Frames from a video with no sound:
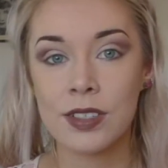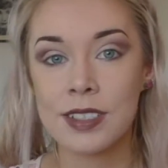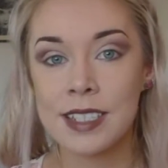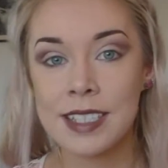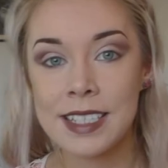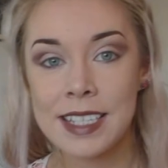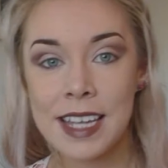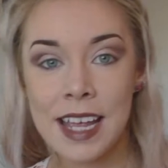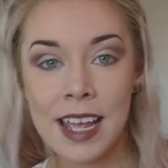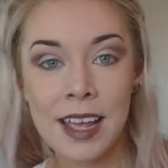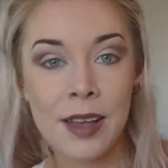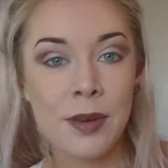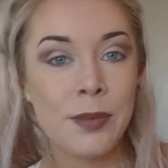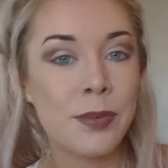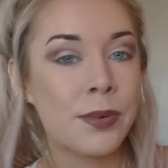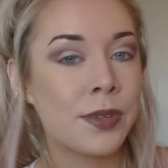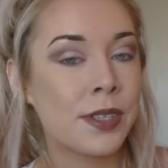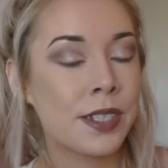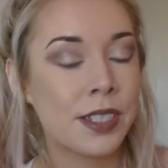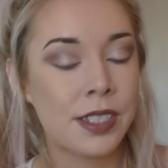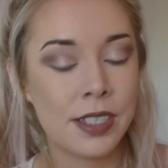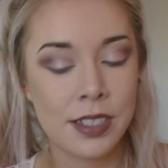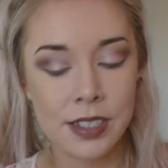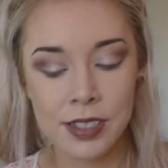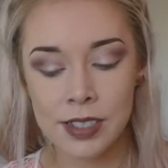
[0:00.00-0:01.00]
today I
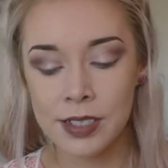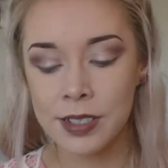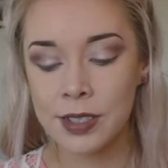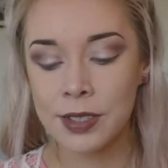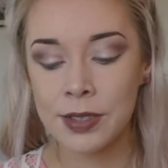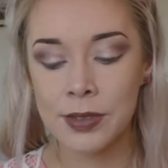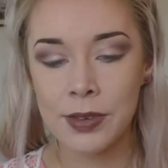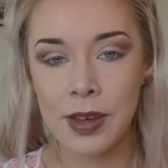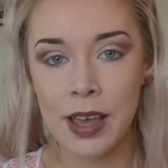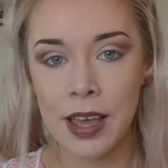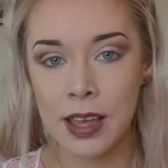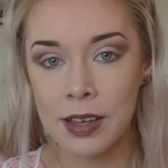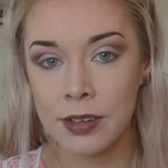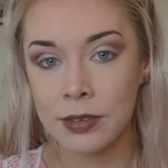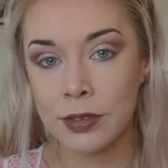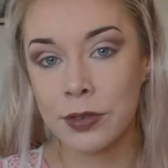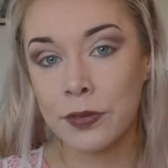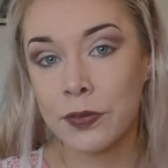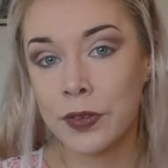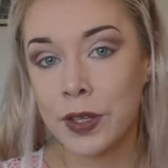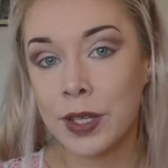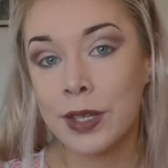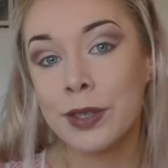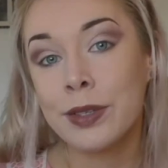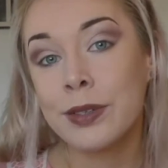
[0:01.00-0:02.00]
wanted to do a
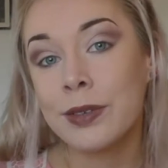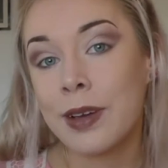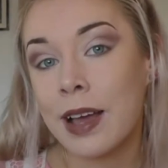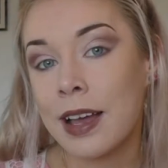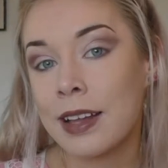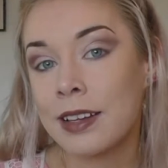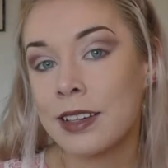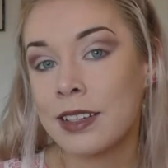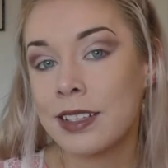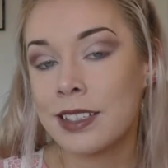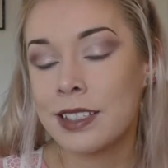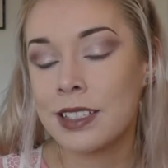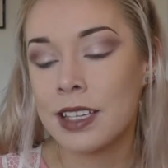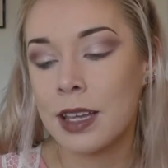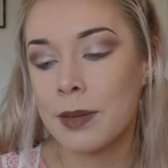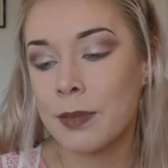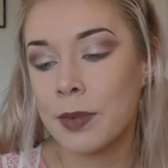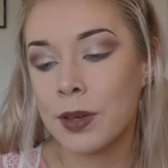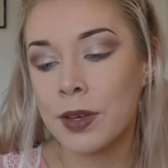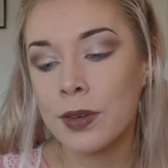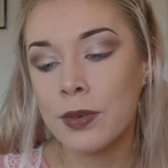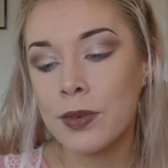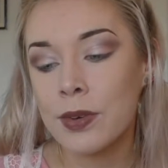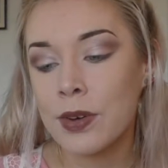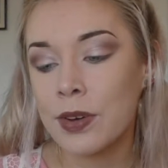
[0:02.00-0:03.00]
review and a
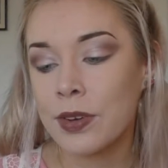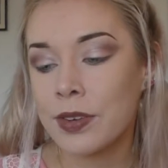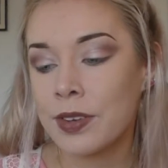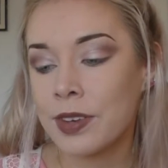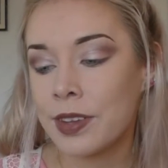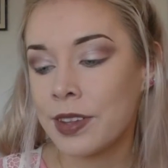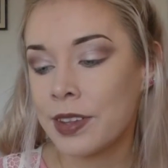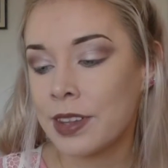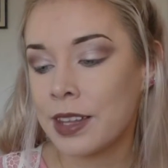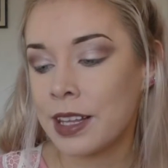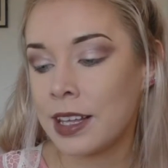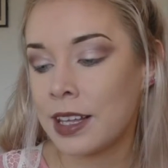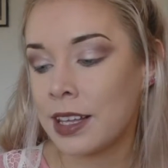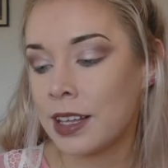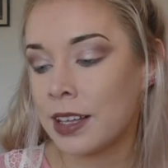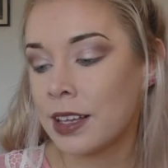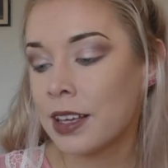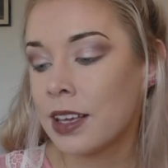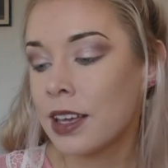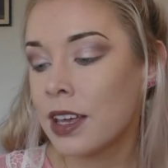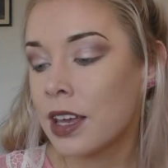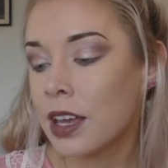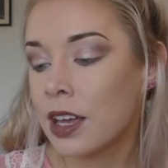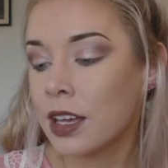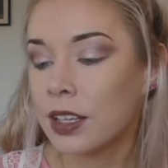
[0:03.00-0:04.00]
demo on the
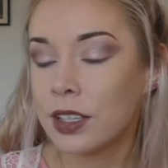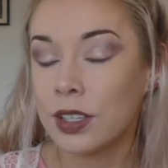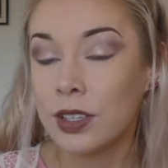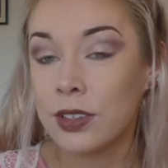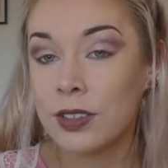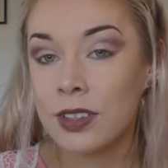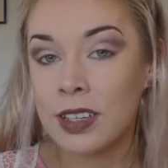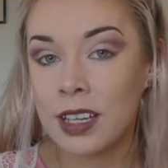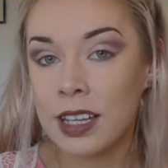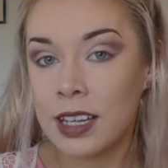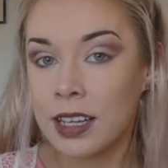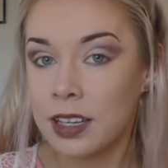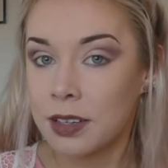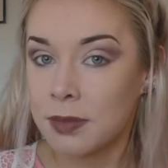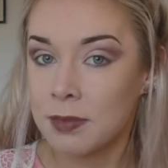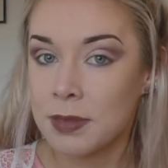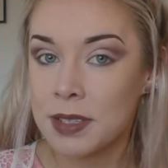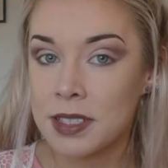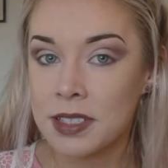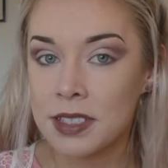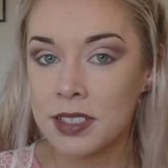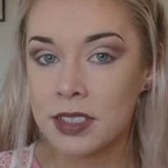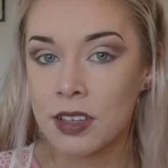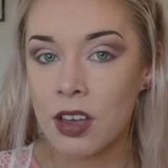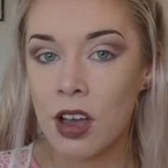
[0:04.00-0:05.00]
Younique
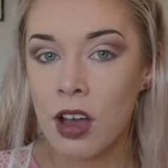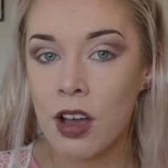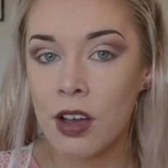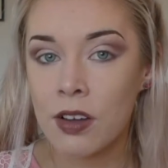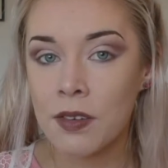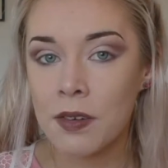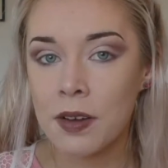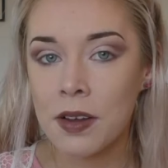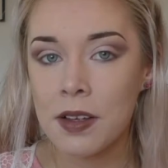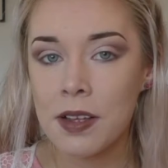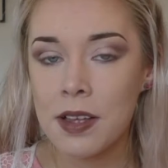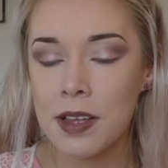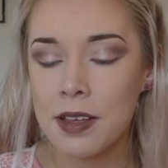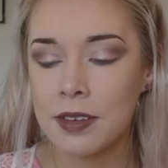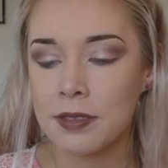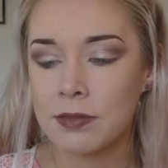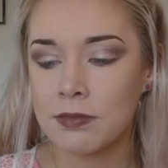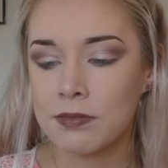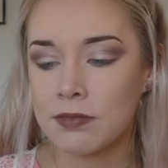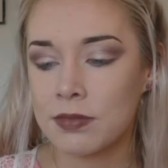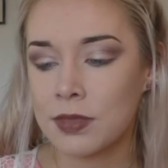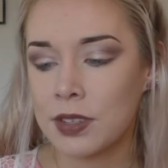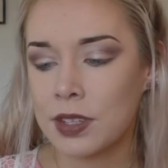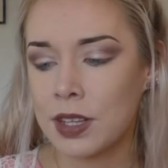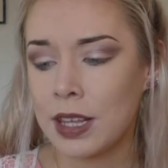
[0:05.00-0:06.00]
mascara,
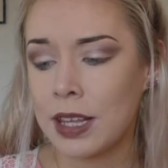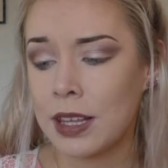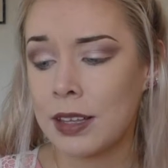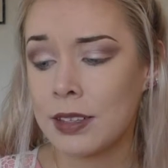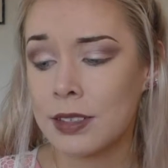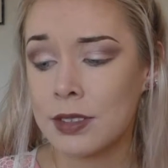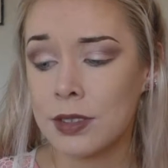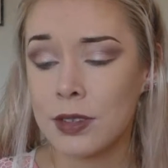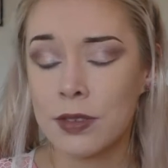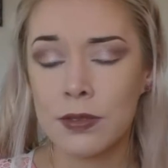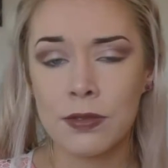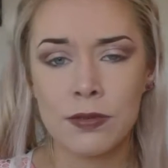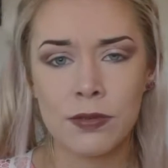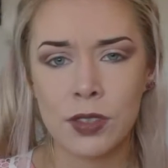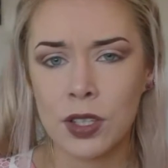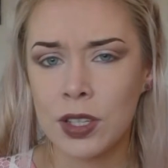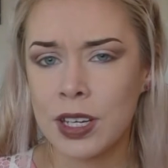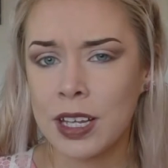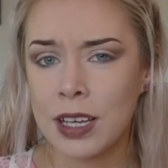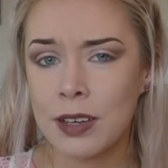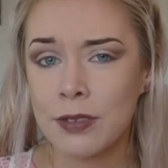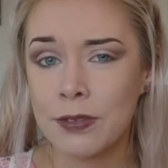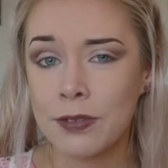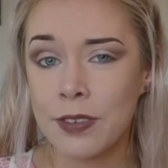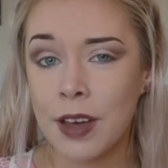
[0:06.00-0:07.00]
the sort of
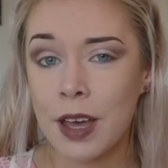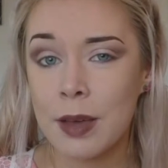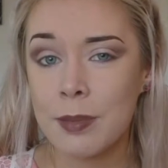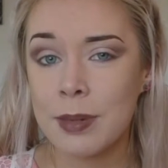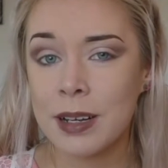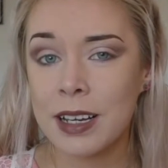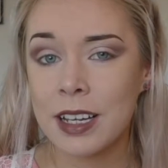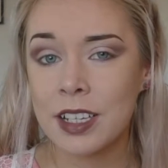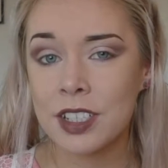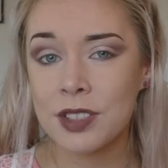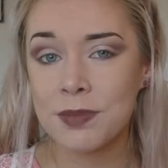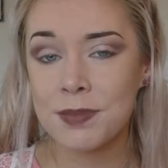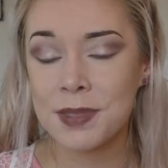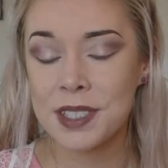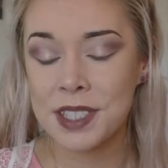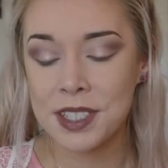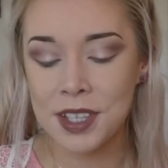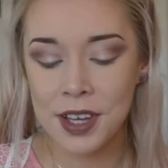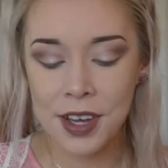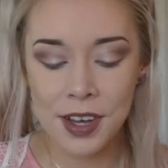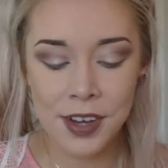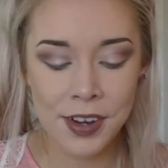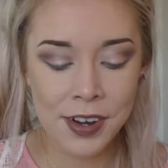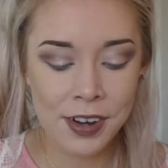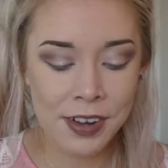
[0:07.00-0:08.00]
Younique fiber lash
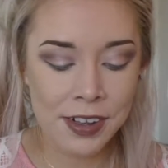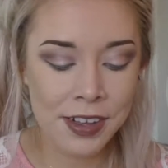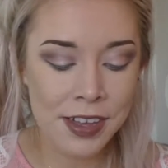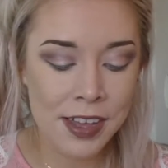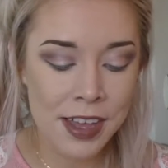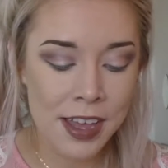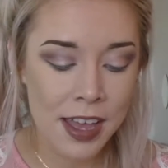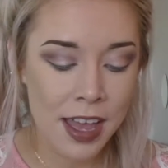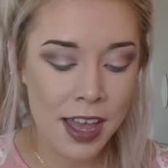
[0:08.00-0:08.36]
mascara,